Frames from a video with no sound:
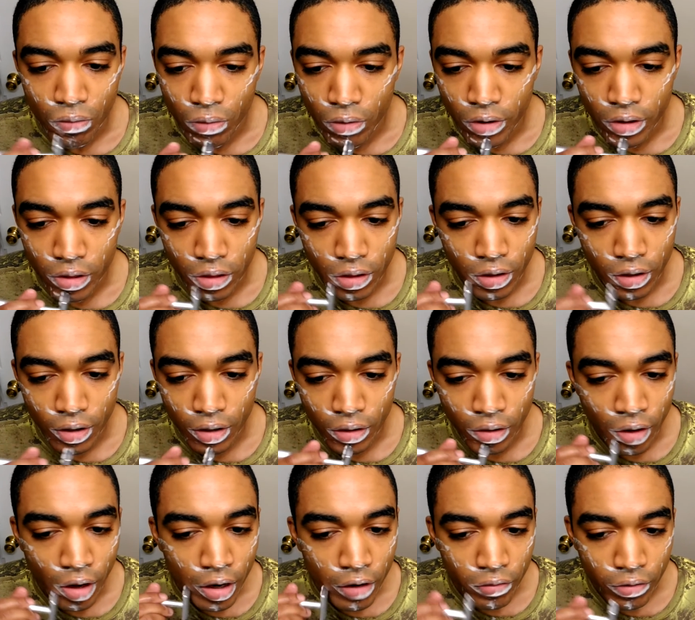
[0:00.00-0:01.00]
With a
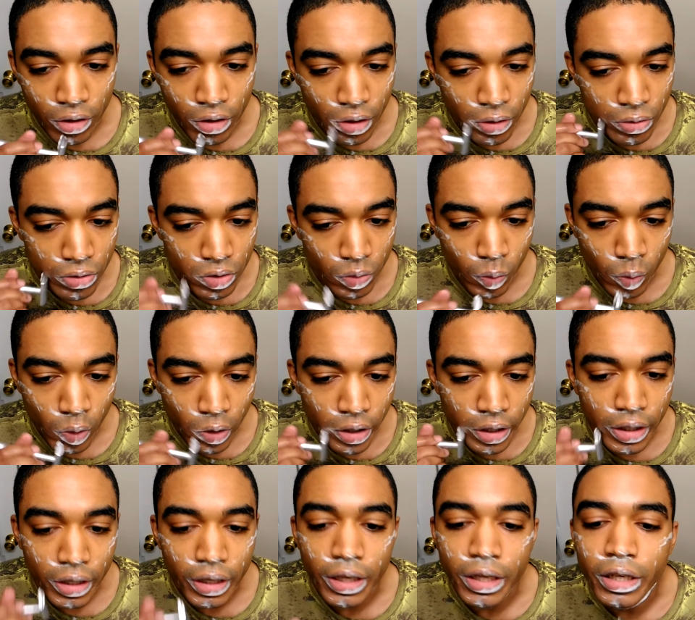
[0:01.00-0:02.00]
lot of the notes
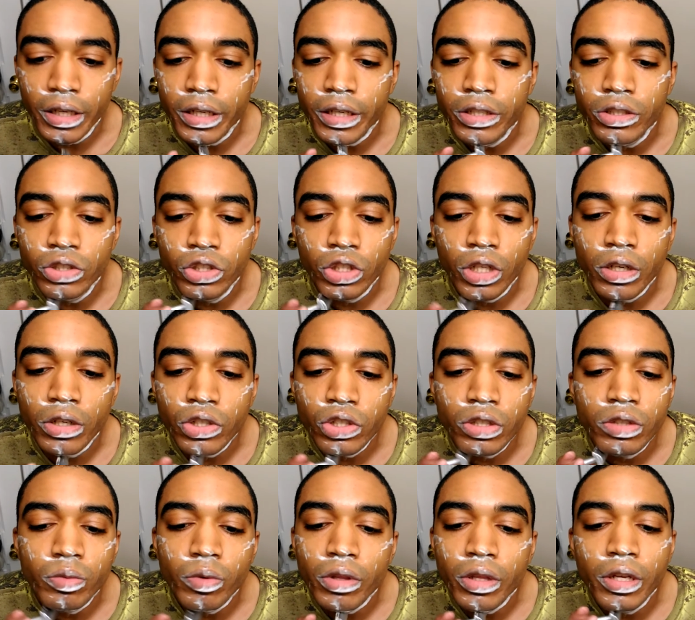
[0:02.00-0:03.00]
working in
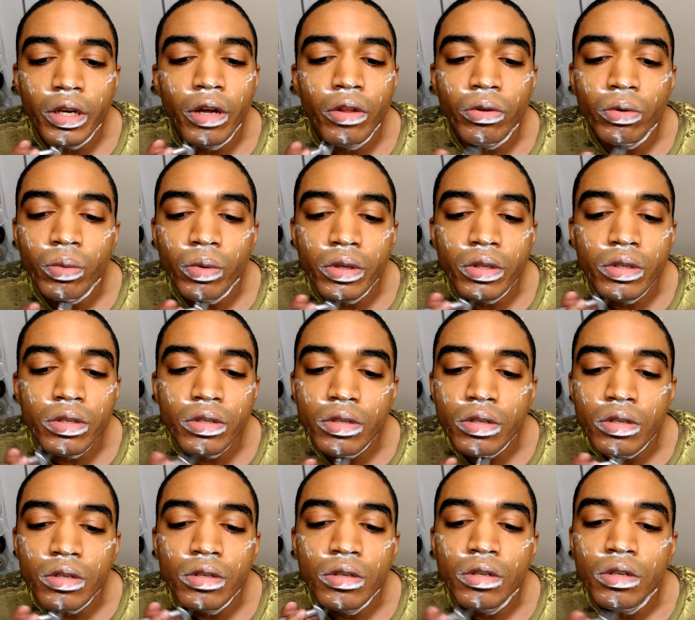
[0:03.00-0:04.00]
conjunction with the other
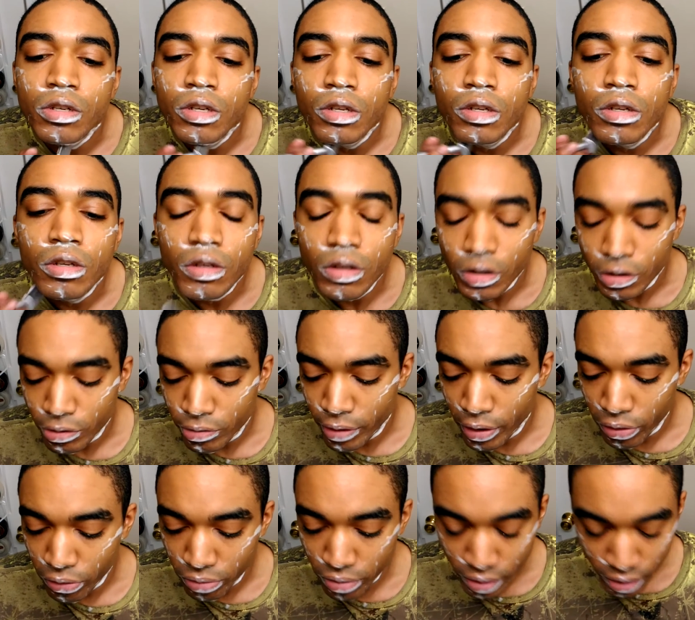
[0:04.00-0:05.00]
ones,
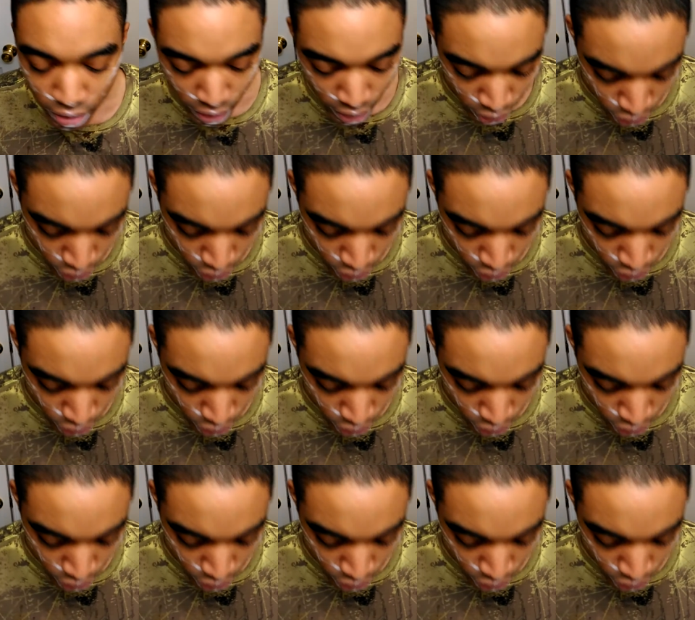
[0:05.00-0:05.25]
rather than